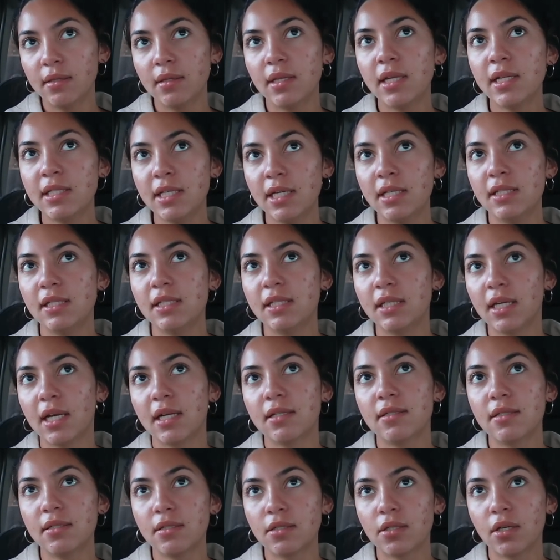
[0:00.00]
it's easy to
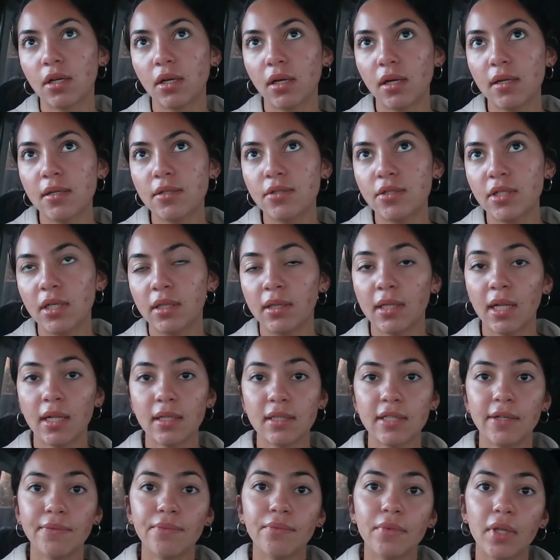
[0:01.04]
get discouraged and
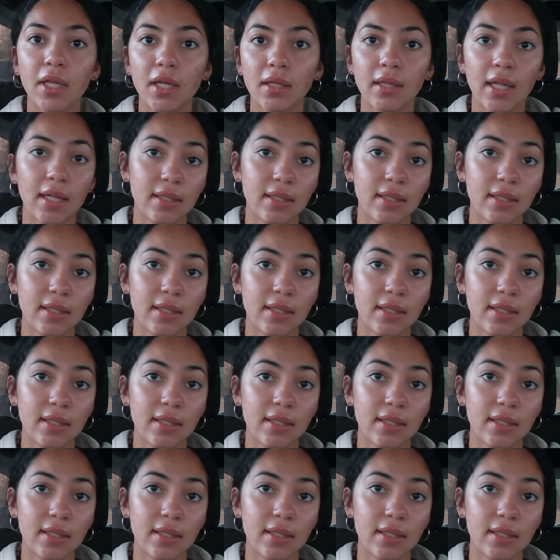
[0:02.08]
that's something